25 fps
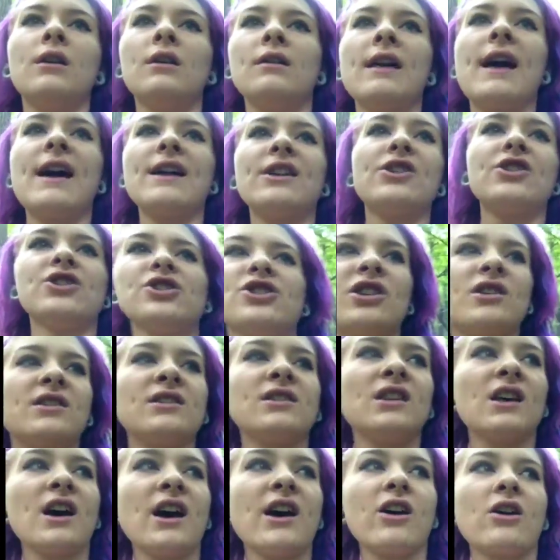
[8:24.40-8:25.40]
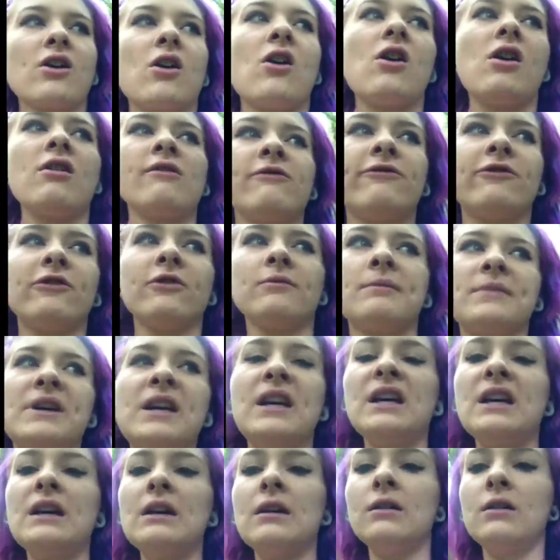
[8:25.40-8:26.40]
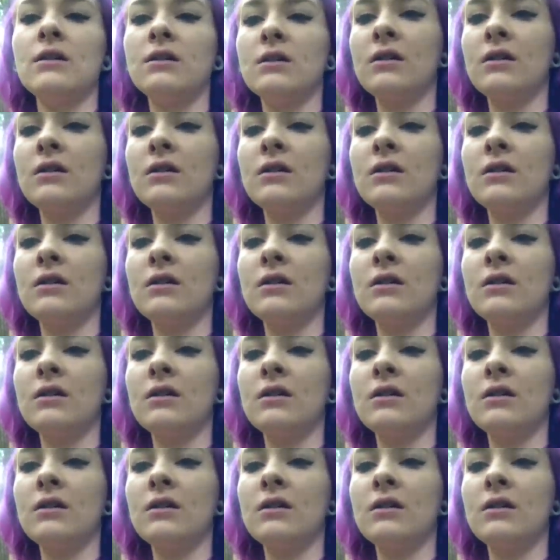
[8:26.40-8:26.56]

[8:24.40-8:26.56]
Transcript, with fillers: that is just like all for me,